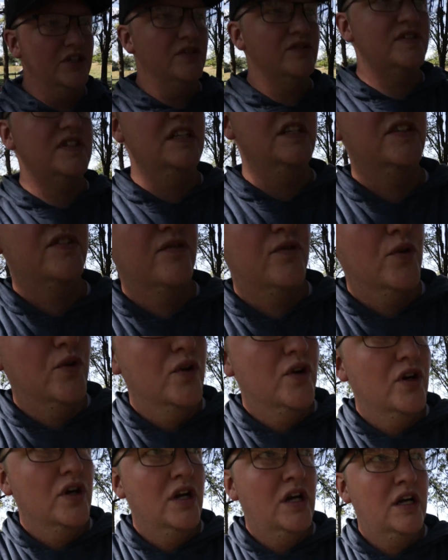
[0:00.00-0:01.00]
use these
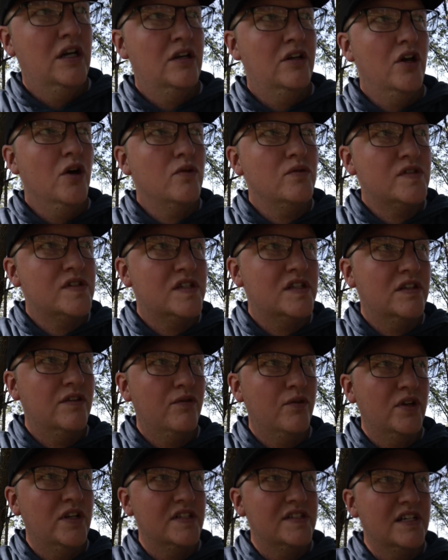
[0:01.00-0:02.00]
for goats
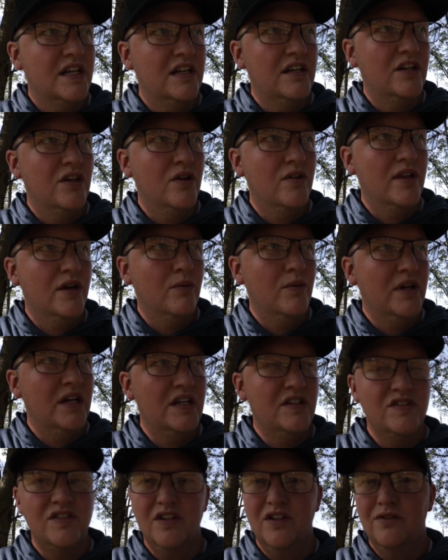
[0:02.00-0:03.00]
if we decided to go that
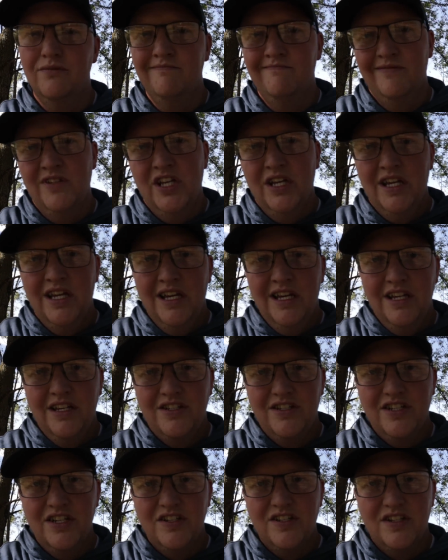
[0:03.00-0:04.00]
way. So
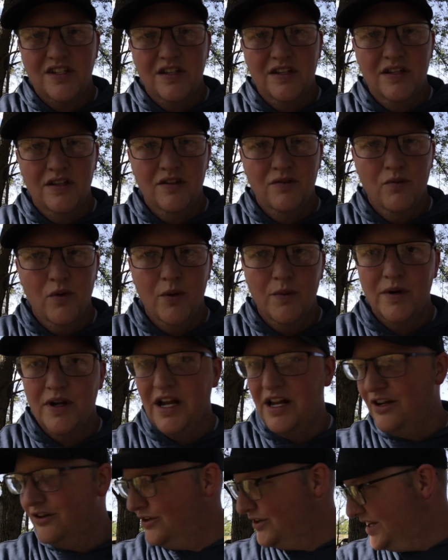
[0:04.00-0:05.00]
it's just what we're kind of